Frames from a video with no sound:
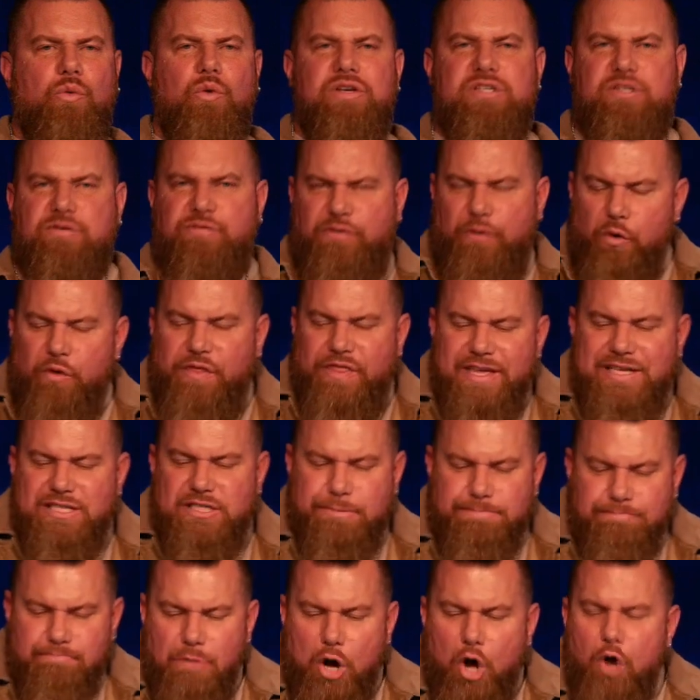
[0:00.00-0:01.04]
was for
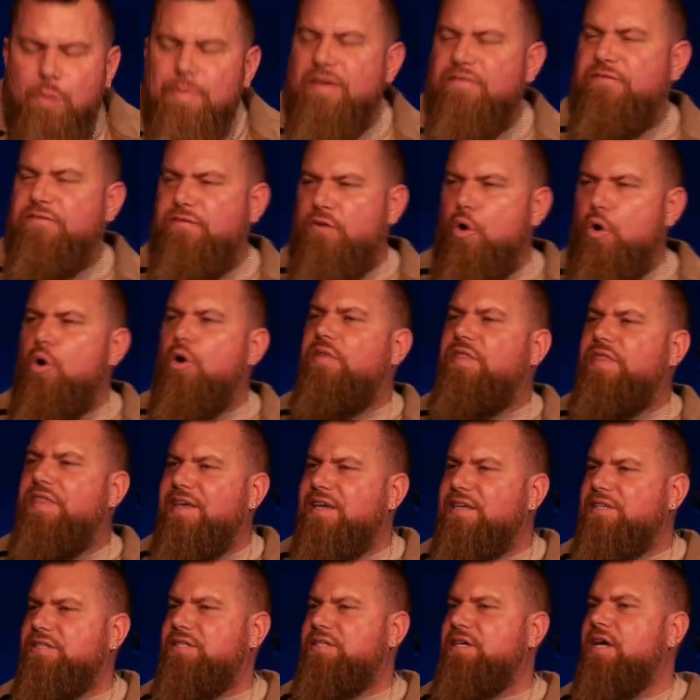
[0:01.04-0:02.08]
this moment, for
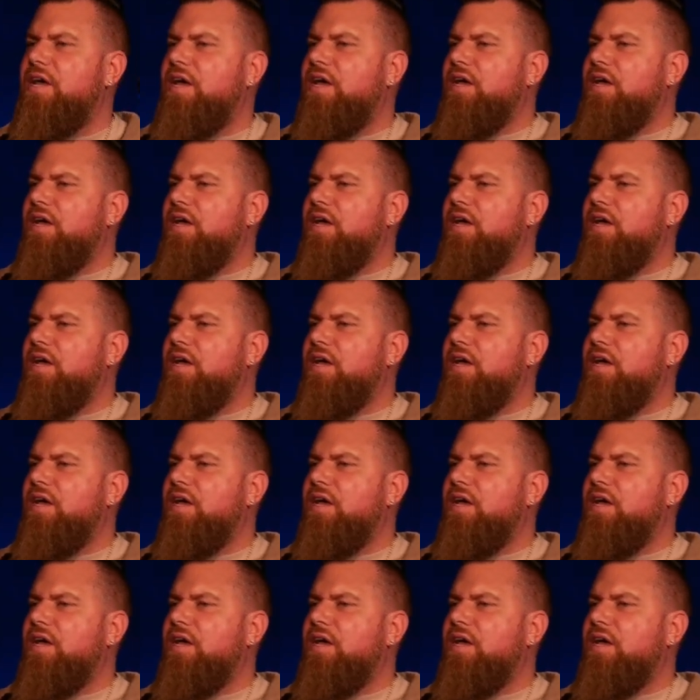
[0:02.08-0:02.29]
this